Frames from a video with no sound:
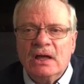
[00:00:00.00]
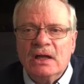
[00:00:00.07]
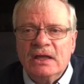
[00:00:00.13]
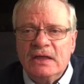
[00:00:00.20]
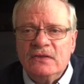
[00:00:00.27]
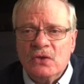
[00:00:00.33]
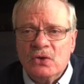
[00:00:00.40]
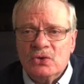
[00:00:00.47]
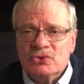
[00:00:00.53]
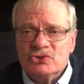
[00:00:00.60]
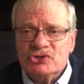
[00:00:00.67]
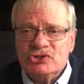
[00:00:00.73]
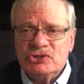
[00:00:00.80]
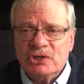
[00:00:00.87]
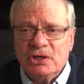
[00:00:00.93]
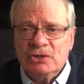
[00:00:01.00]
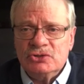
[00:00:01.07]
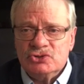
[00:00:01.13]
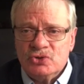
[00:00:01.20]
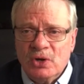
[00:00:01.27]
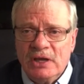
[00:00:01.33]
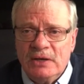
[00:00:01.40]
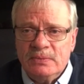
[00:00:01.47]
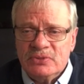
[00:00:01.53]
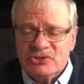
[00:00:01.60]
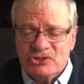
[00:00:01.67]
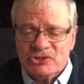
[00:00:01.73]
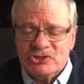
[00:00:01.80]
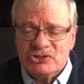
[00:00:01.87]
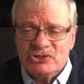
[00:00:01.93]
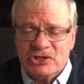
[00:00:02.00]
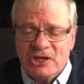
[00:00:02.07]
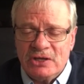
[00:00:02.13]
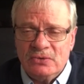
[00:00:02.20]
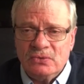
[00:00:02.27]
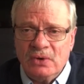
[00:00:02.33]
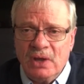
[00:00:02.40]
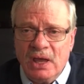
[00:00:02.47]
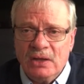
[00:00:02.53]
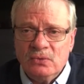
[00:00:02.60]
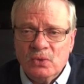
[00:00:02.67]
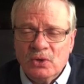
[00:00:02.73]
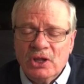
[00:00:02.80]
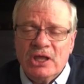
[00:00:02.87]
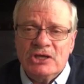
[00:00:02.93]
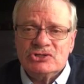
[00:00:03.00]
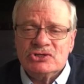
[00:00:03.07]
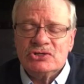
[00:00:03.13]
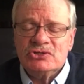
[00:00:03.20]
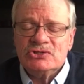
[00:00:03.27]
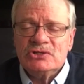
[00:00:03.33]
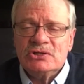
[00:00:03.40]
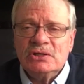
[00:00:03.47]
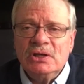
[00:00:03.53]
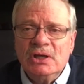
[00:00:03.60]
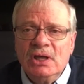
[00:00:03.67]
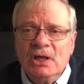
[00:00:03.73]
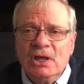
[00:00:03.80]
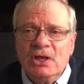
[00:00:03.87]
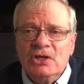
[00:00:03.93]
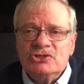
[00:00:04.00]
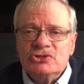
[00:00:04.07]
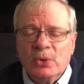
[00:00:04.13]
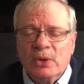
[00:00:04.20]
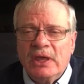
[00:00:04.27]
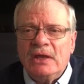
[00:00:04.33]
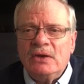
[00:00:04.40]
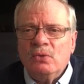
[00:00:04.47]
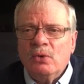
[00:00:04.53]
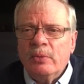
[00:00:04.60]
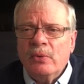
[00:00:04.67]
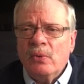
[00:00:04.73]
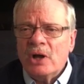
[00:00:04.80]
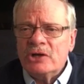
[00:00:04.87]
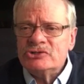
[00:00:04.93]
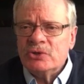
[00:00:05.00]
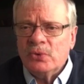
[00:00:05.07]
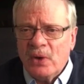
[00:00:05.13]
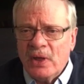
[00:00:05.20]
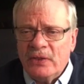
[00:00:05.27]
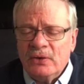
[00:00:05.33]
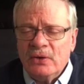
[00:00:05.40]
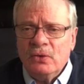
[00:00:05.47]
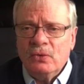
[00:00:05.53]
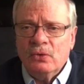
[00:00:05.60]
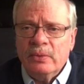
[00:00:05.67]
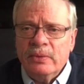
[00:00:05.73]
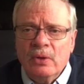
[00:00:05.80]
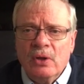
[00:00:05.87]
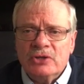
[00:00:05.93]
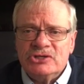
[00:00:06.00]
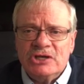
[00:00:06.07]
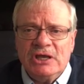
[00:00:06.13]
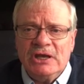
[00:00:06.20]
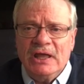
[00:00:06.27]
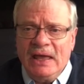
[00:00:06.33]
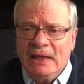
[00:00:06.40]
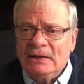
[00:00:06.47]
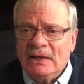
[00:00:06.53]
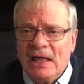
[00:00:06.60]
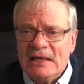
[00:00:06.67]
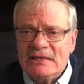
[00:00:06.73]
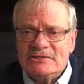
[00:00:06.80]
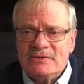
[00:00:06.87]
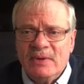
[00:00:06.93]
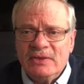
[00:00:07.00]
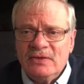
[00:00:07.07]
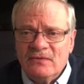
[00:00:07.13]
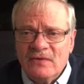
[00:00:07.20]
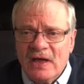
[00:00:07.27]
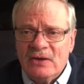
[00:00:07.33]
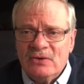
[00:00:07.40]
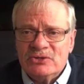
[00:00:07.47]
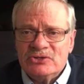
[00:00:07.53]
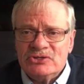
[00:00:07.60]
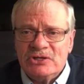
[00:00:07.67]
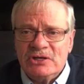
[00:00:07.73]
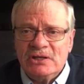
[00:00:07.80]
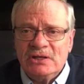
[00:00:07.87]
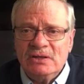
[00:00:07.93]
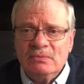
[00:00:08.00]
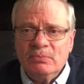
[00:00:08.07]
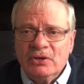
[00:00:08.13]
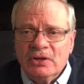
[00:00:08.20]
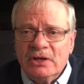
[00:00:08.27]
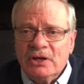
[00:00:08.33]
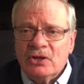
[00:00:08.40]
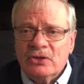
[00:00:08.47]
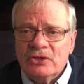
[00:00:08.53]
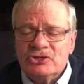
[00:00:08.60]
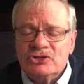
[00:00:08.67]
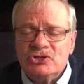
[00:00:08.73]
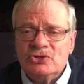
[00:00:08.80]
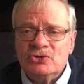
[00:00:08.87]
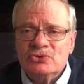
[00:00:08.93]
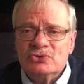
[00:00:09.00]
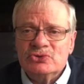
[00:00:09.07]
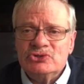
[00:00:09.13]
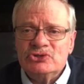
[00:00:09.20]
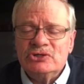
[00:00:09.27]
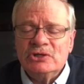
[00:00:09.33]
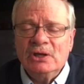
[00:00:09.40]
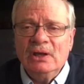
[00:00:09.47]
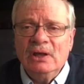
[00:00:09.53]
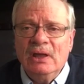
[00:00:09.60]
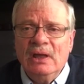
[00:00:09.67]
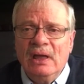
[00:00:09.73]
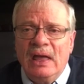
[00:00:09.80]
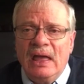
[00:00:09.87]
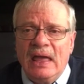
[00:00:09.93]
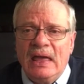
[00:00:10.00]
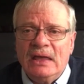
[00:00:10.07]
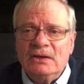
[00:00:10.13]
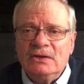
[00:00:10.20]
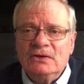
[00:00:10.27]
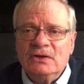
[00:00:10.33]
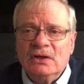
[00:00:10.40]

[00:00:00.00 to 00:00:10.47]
in those trade positions and relations. So again, we'll be watching weather. We'll be watching any headlines about the virus, any political issues, and